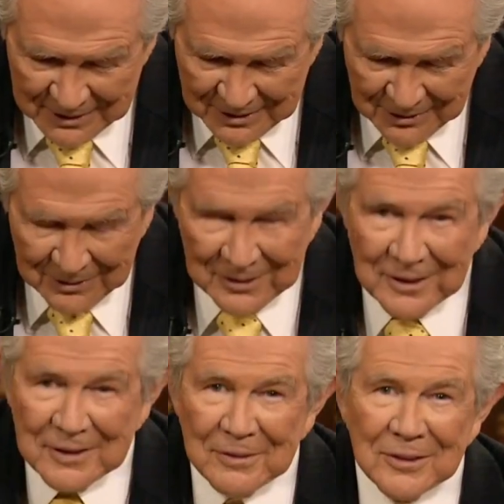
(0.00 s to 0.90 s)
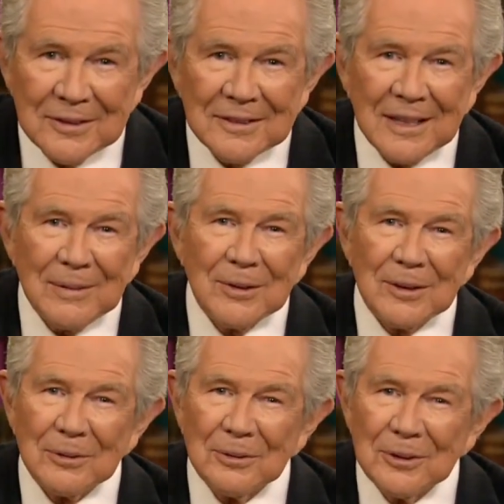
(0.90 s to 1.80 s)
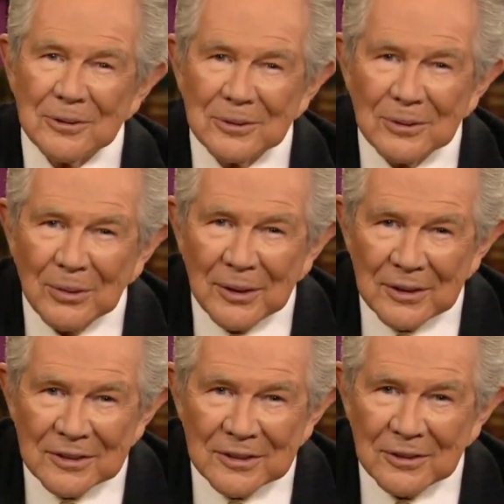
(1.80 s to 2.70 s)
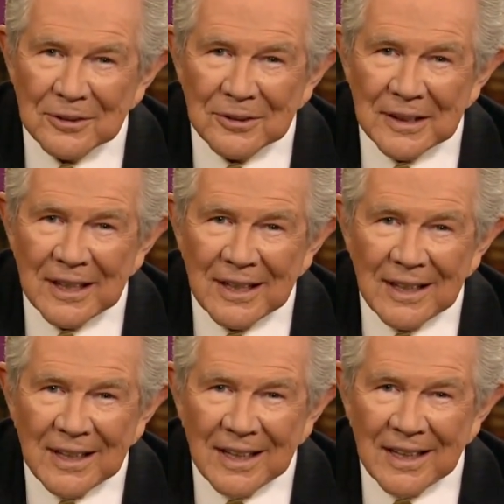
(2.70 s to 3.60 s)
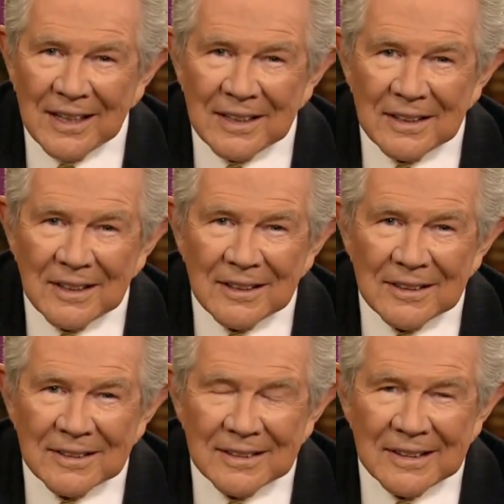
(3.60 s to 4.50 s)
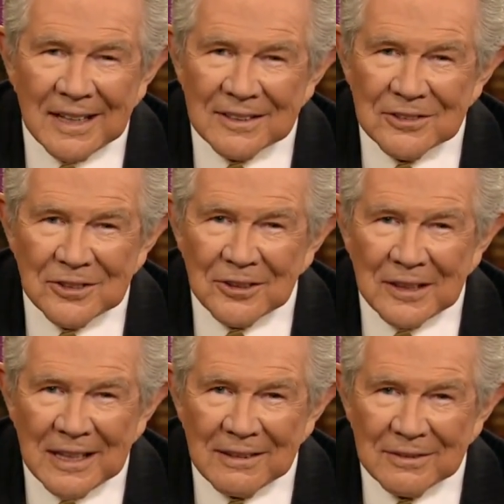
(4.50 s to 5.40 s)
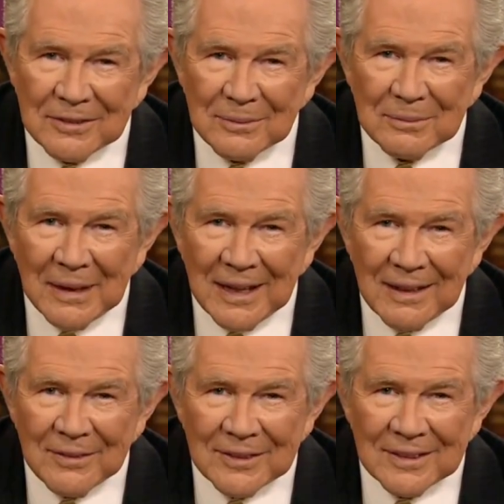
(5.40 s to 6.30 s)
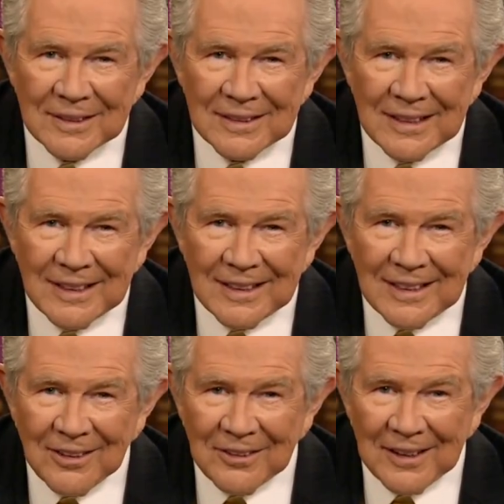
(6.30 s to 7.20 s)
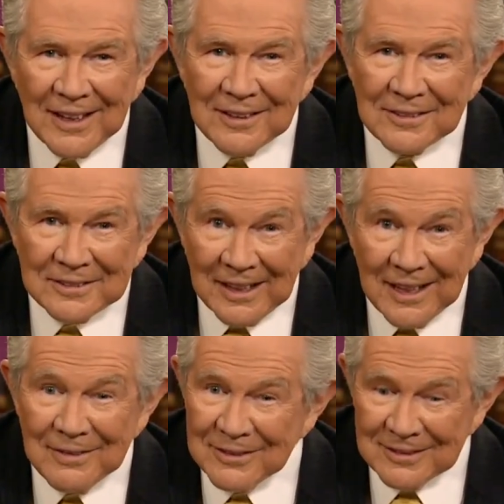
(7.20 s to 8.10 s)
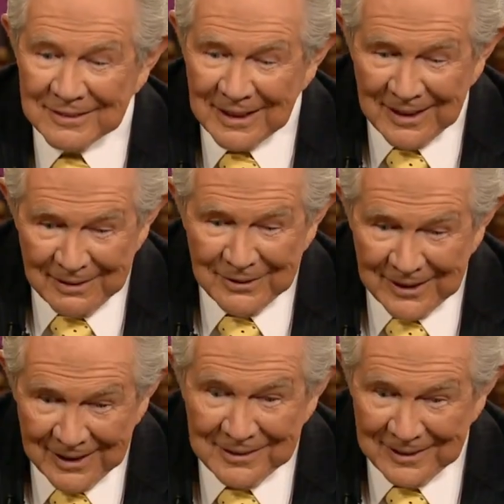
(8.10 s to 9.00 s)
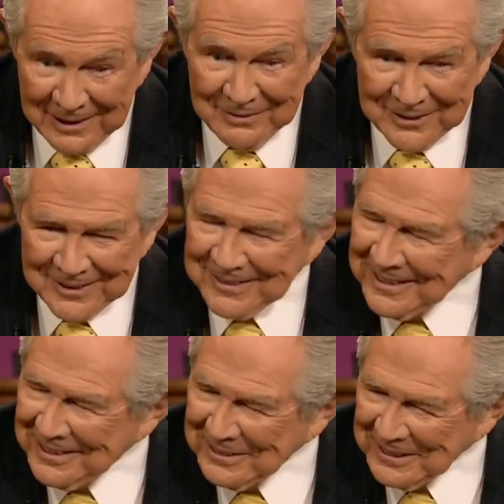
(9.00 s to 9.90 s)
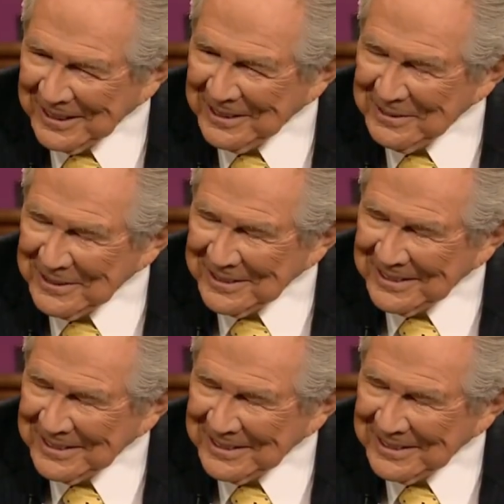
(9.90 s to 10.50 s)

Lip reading: it's called Delivered. Tamara Laroux, what a story. And that journey from heaven, or hell to heaven, not heaven to hell, hell to heaven.